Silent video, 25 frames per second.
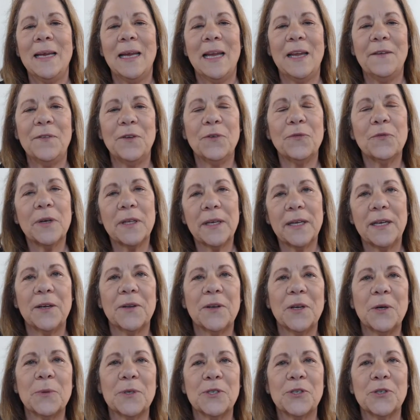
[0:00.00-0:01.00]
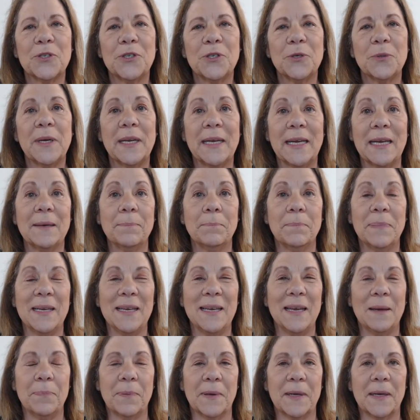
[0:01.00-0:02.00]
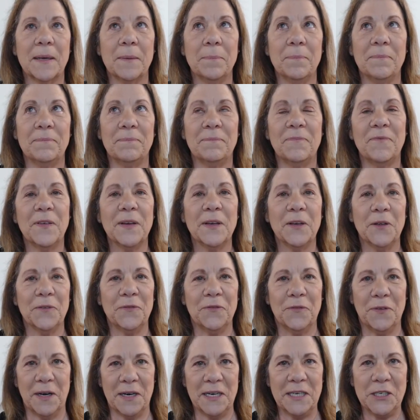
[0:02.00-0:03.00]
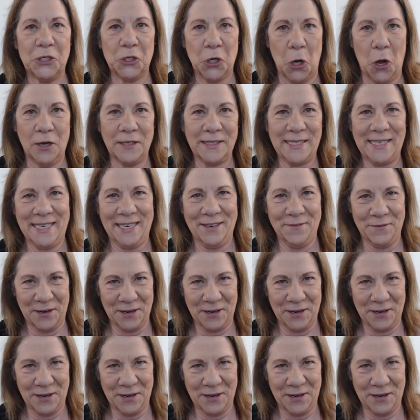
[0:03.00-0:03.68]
if you really don't know what you're doing, it can be, it can feel very daunting,